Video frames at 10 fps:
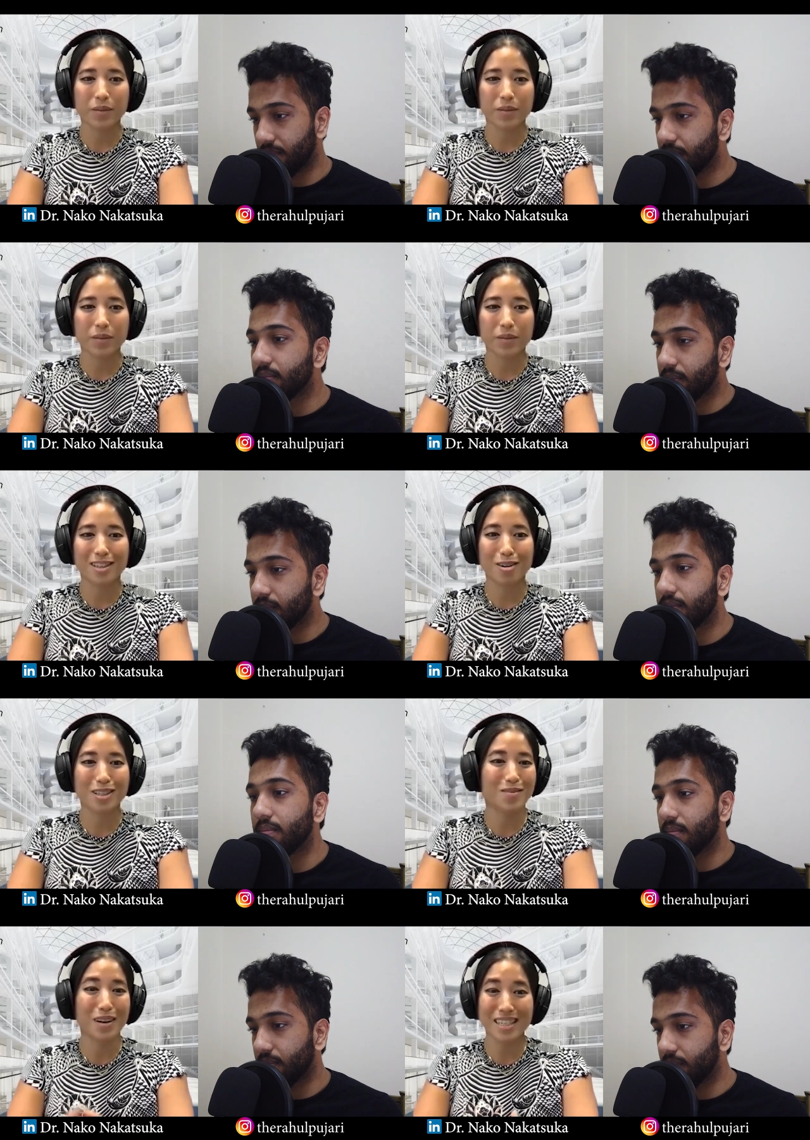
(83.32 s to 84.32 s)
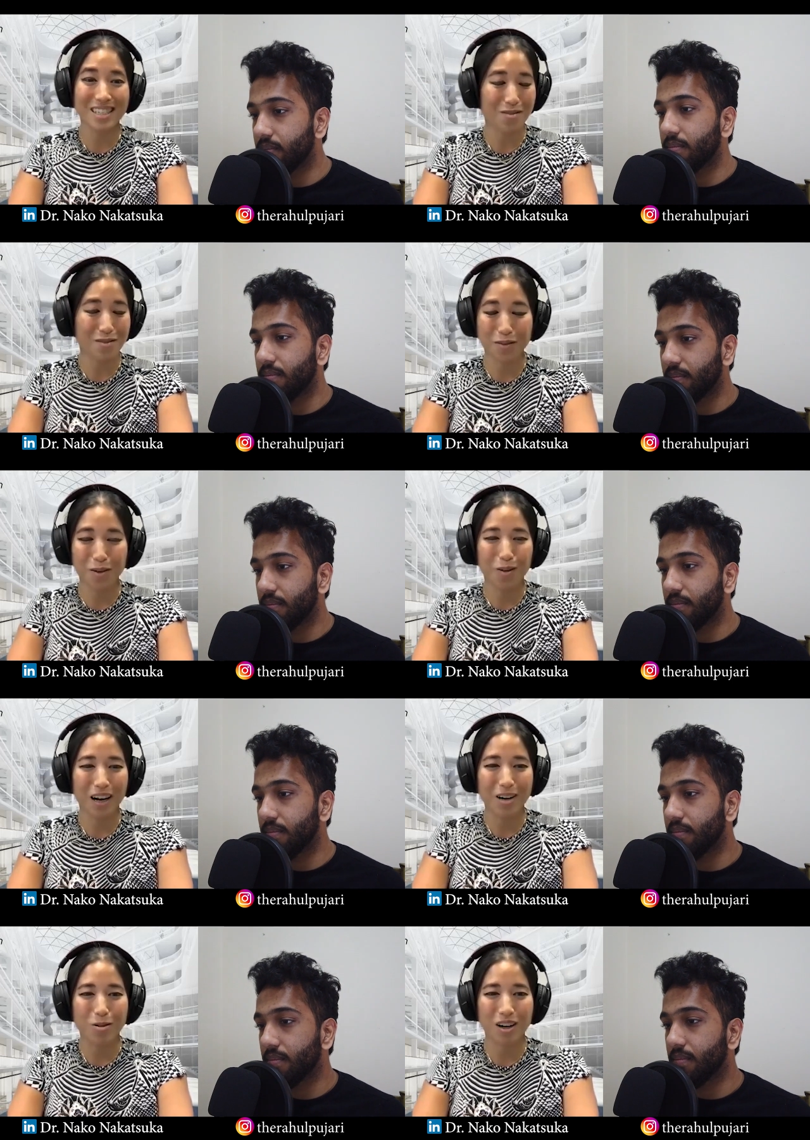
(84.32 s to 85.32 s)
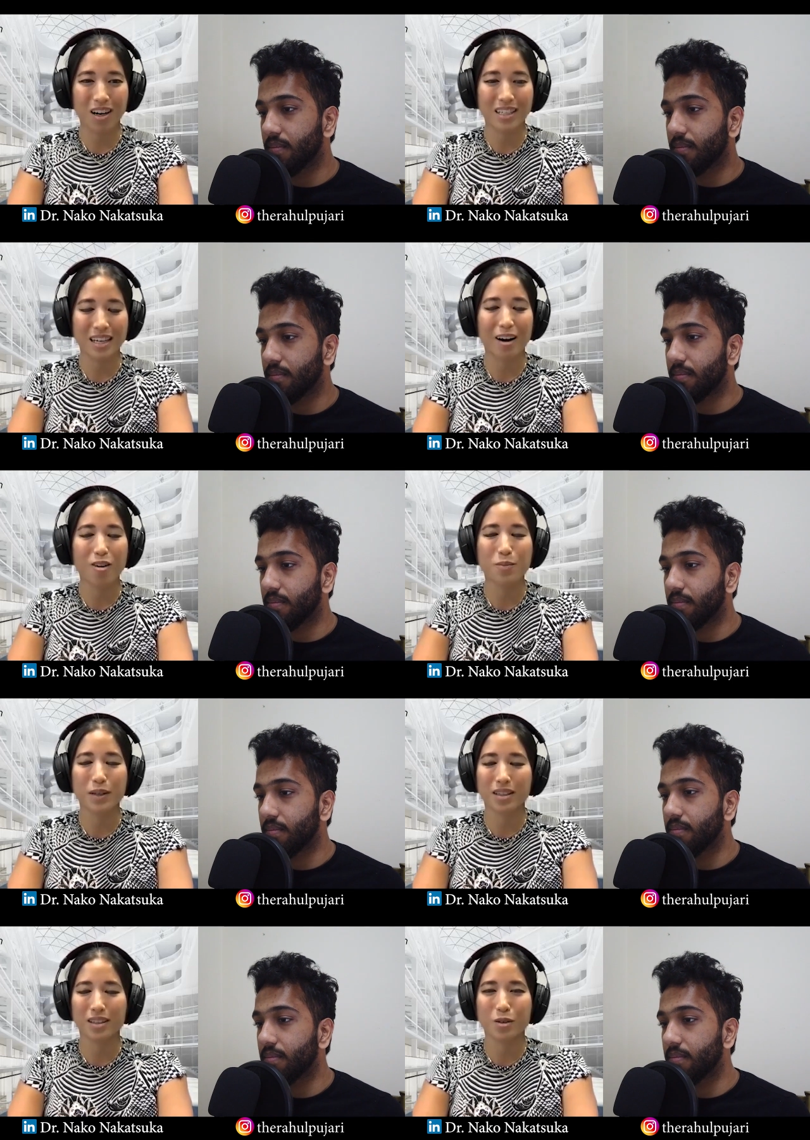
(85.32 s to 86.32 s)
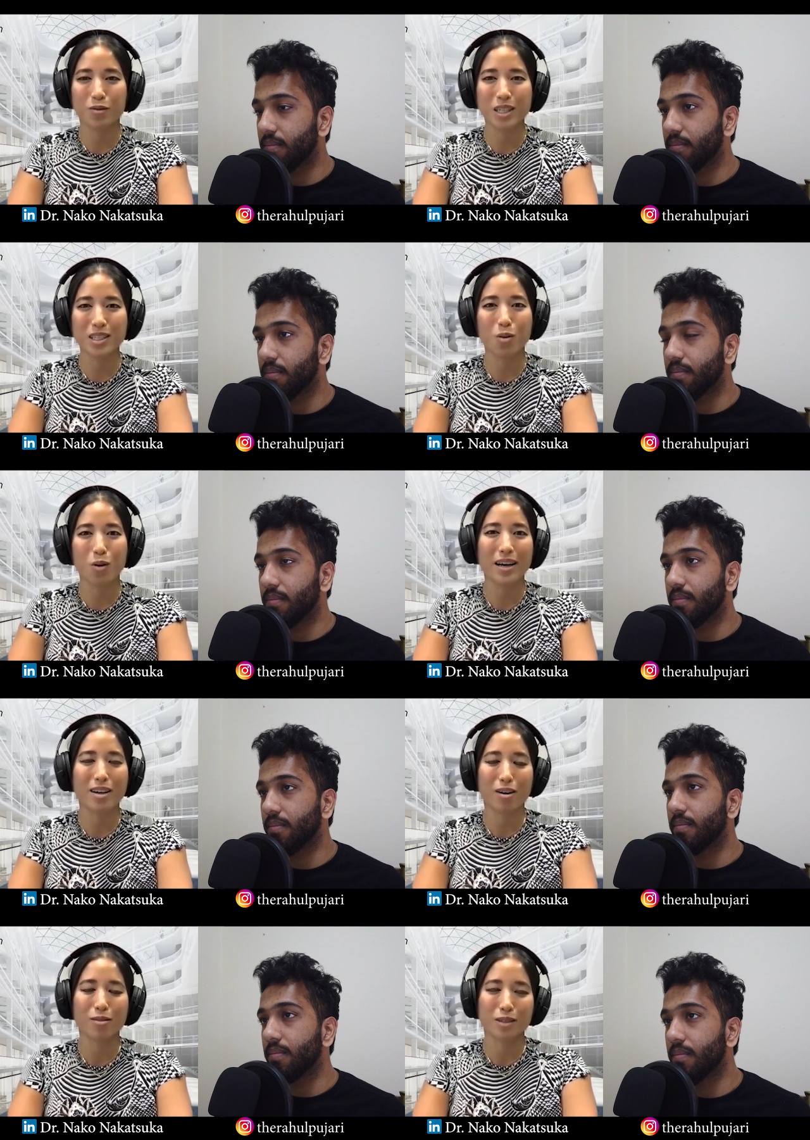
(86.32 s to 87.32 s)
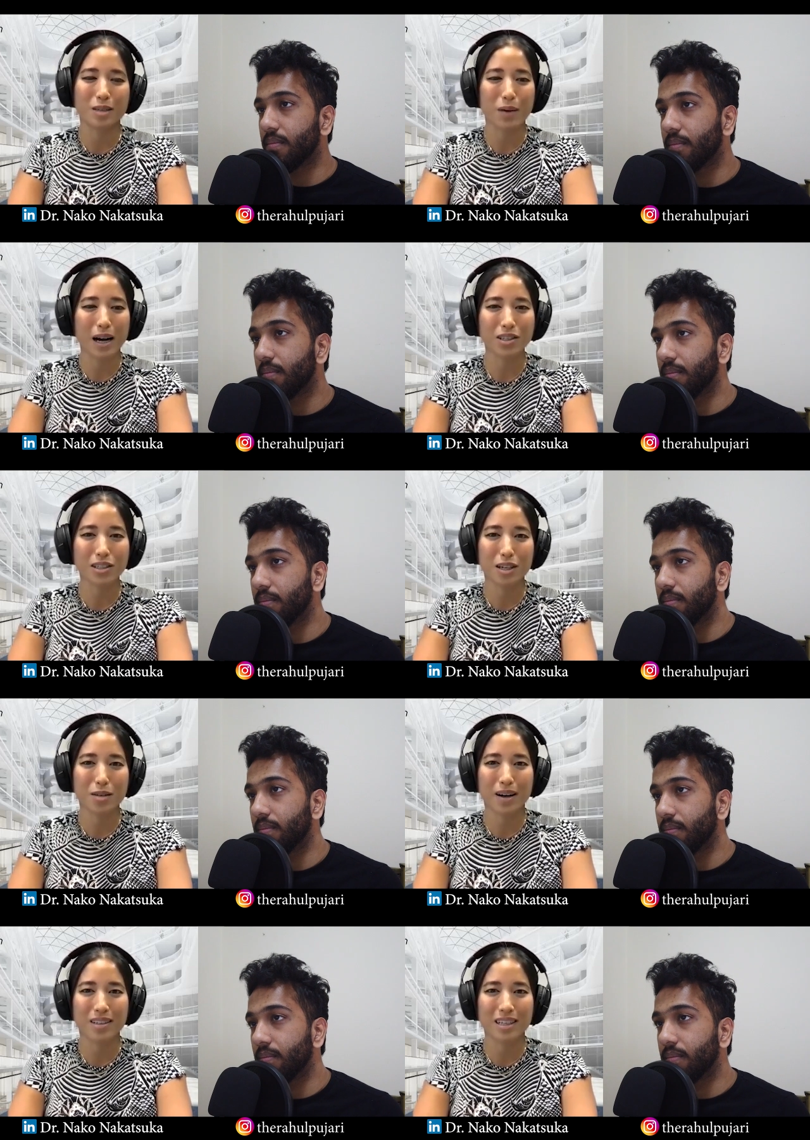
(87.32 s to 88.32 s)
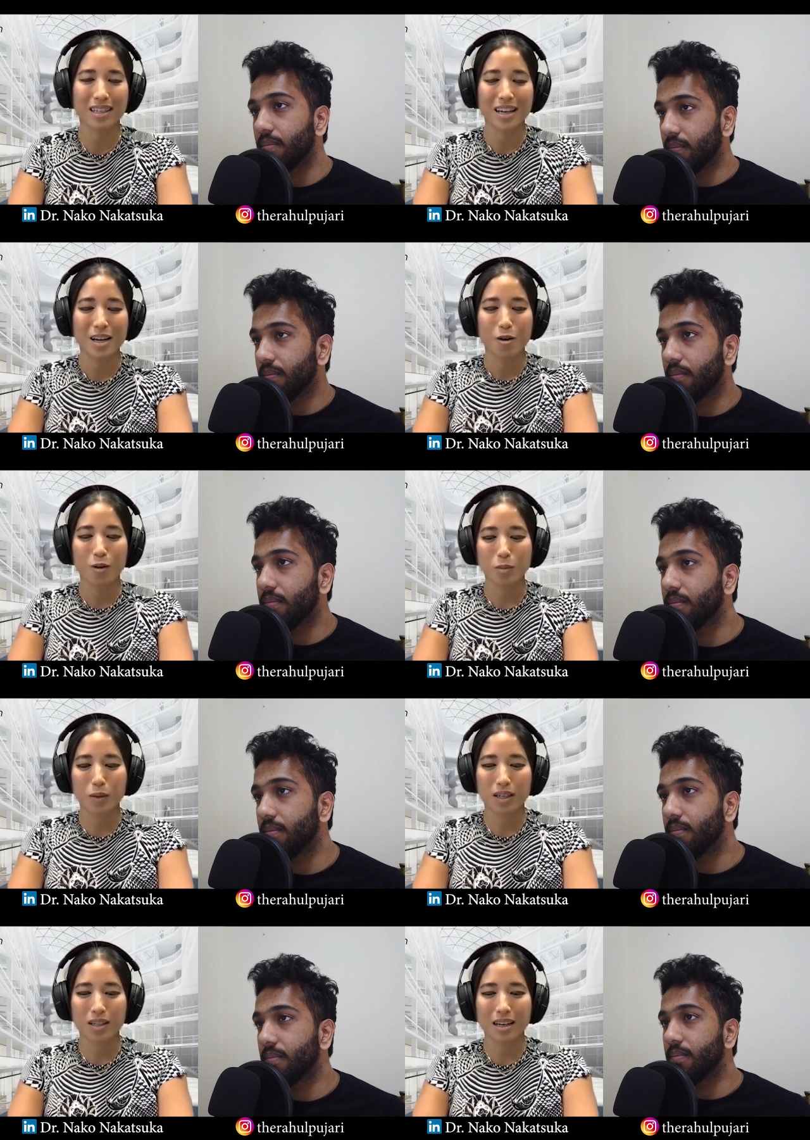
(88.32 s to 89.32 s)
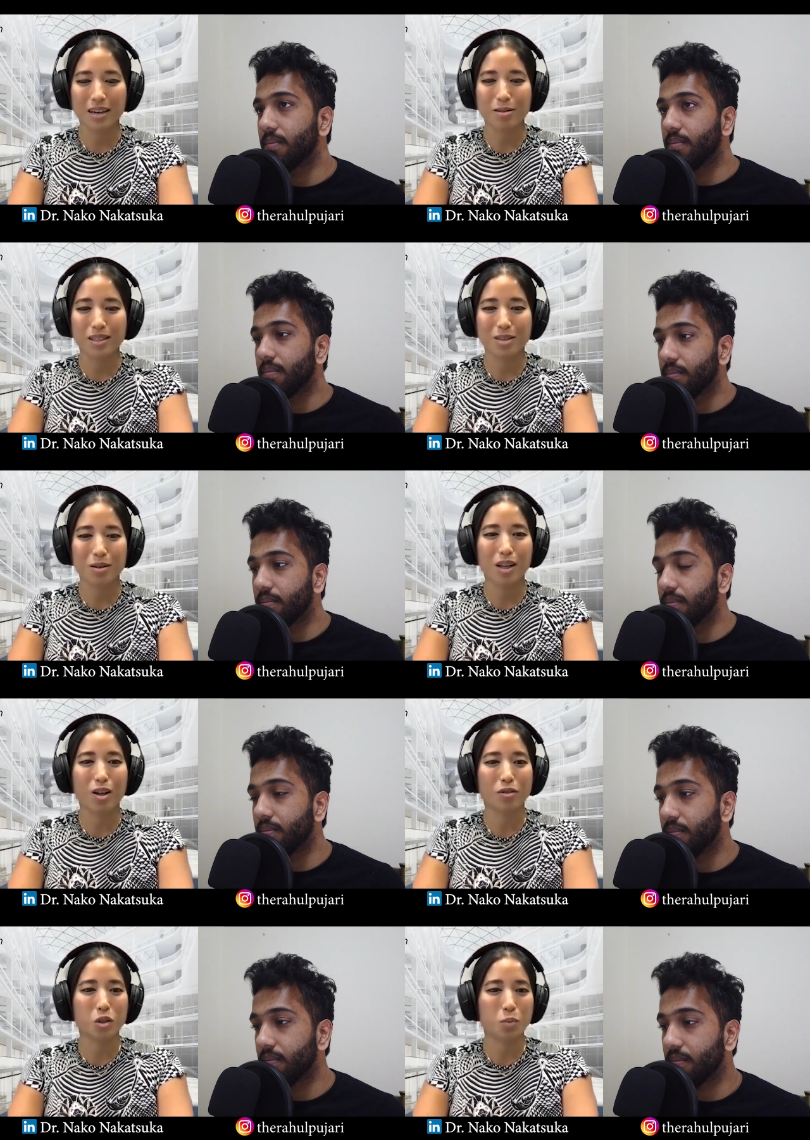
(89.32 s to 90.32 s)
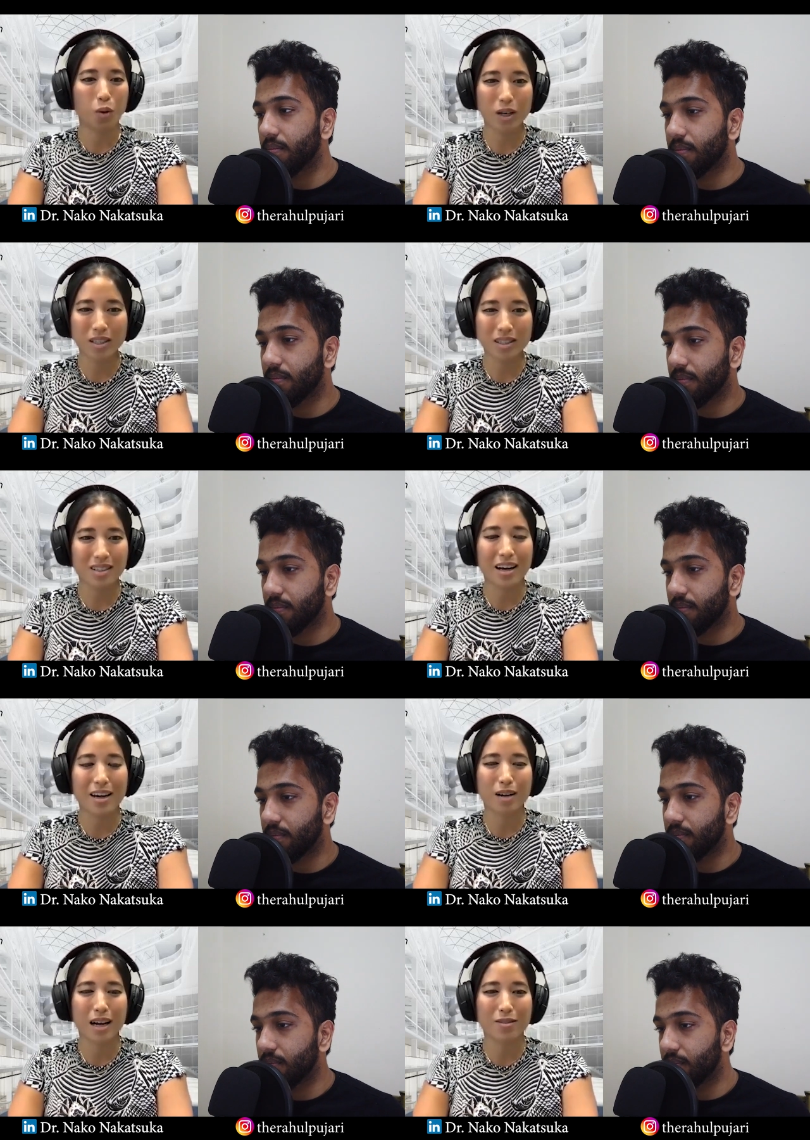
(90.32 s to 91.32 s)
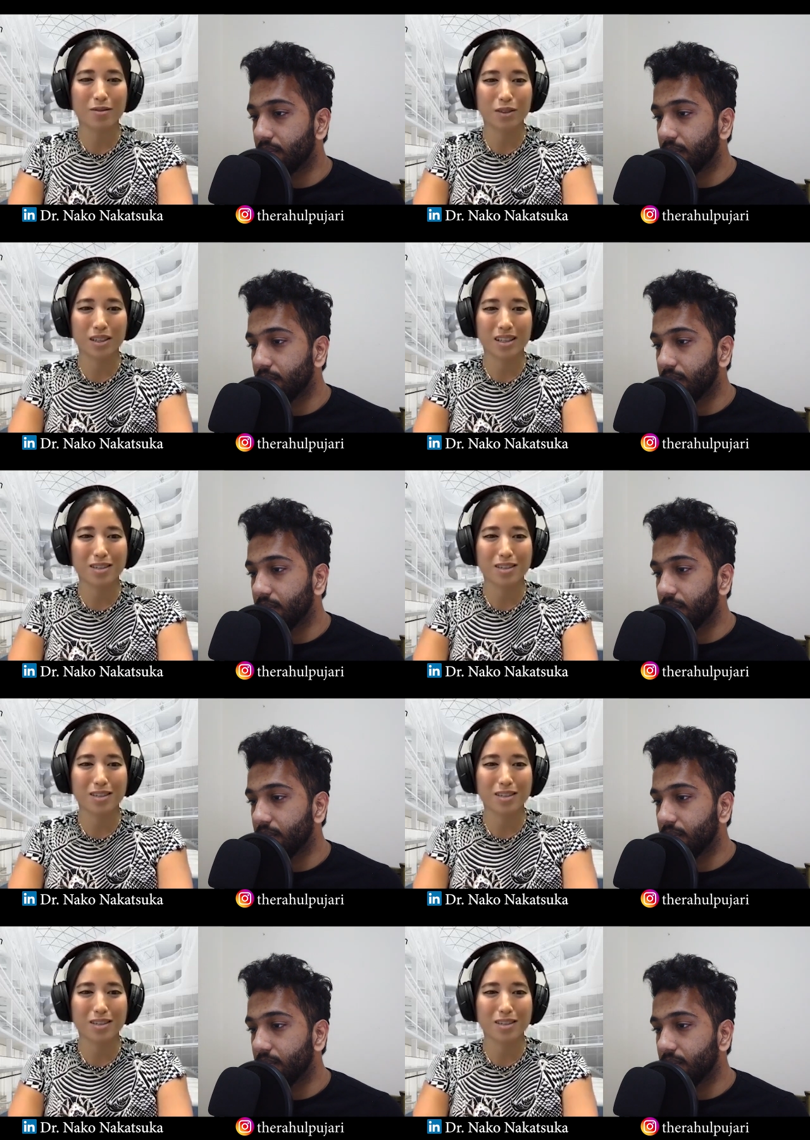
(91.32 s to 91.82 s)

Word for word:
Speaker 1: And so it's very different from what I work on now. But the reason why I got really passionate about it was because I was doing a lot of sports. I ran for the